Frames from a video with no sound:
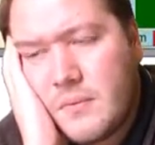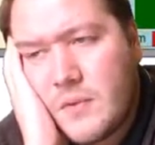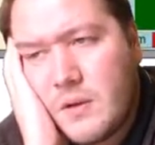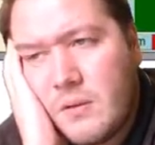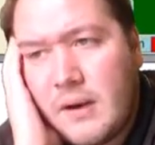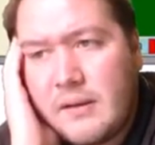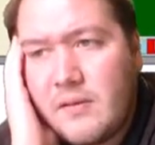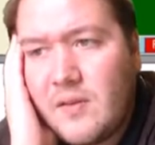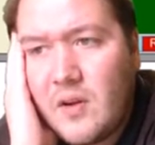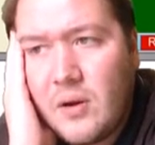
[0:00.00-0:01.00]
right,
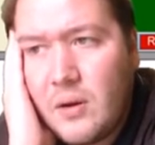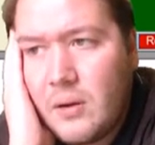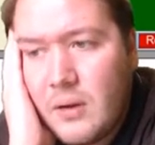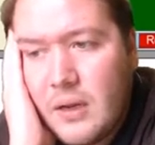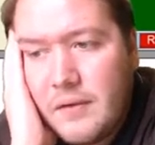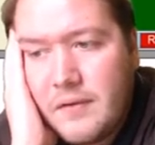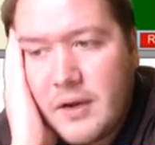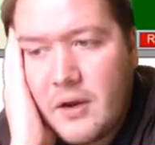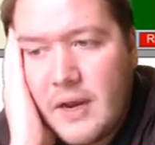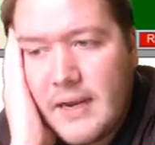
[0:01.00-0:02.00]
so if I
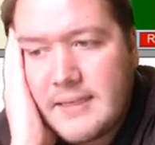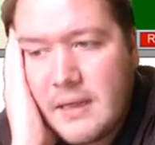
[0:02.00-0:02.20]
go ace